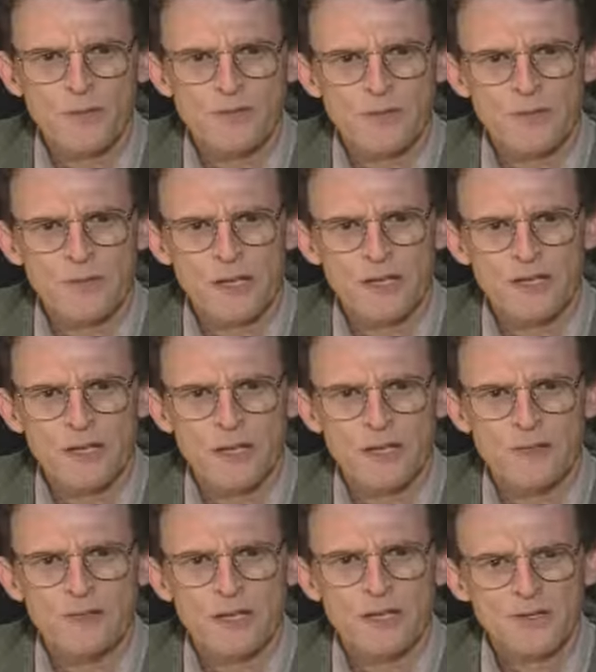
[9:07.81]
was a man
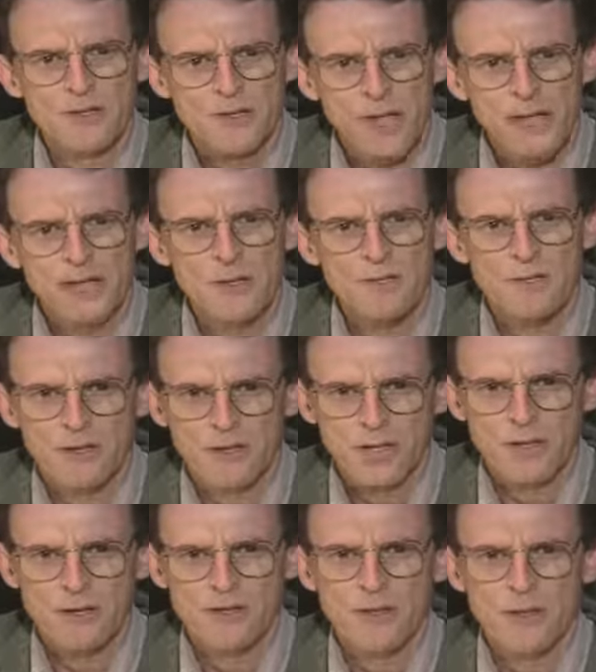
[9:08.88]
named Jacob
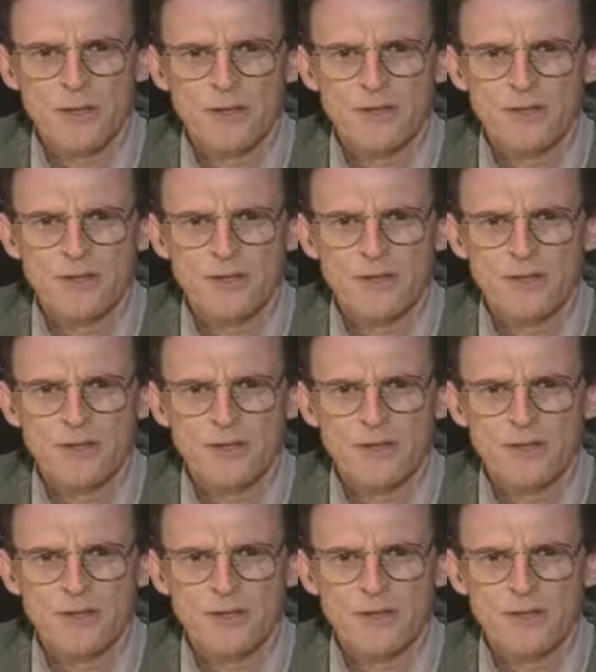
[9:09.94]
Schiff,